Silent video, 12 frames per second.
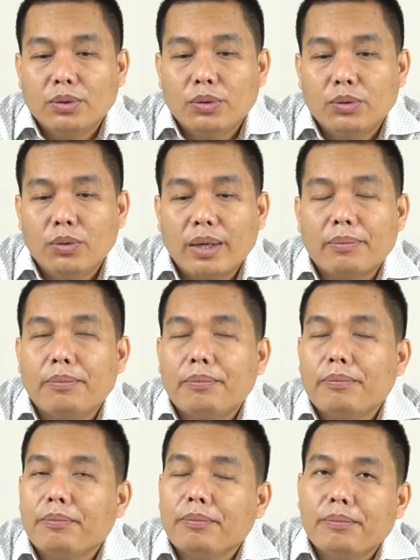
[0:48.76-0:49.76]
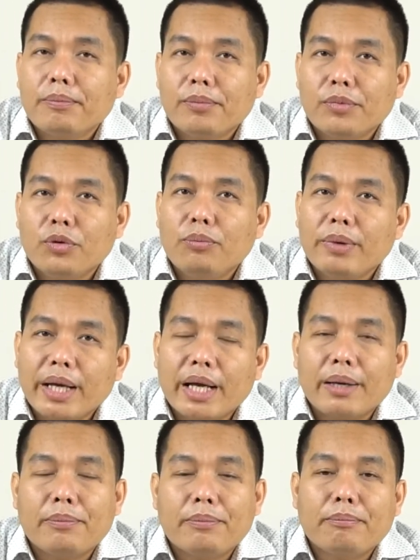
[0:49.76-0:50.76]
who may
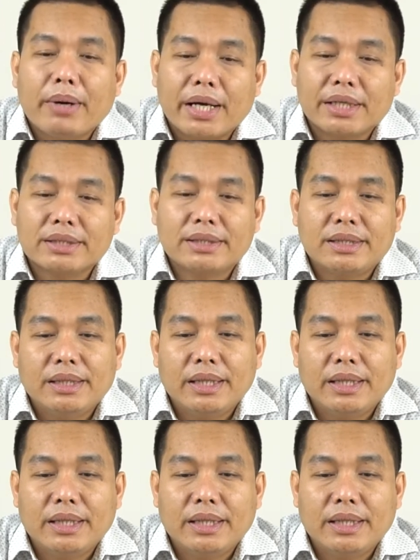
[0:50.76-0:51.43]
have biased